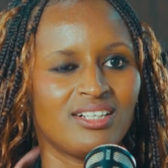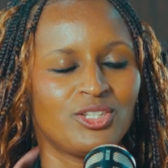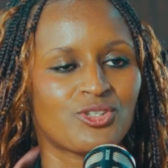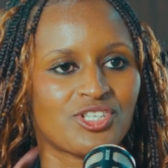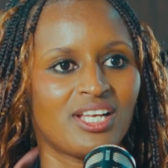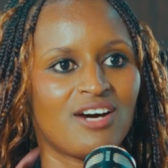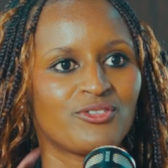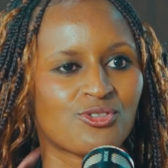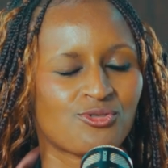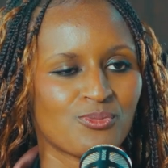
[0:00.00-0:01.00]
shall have
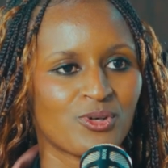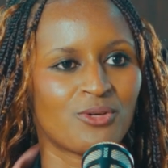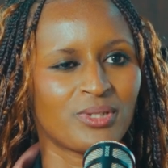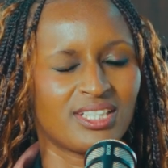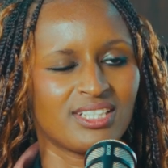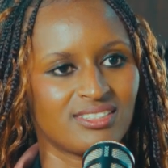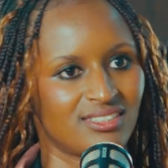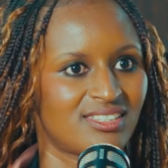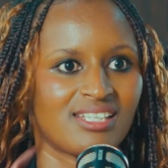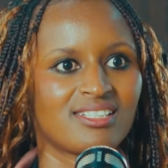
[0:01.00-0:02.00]
your swimwear within
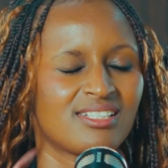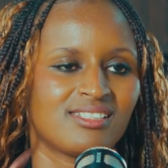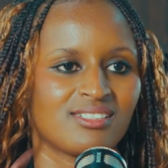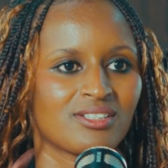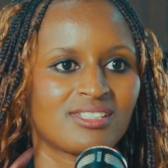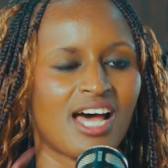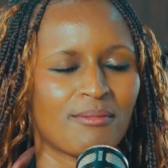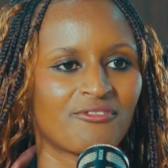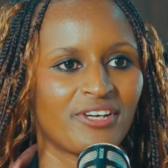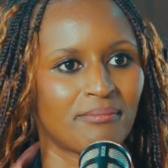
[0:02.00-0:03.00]
certain time
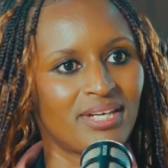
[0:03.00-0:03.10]
frame.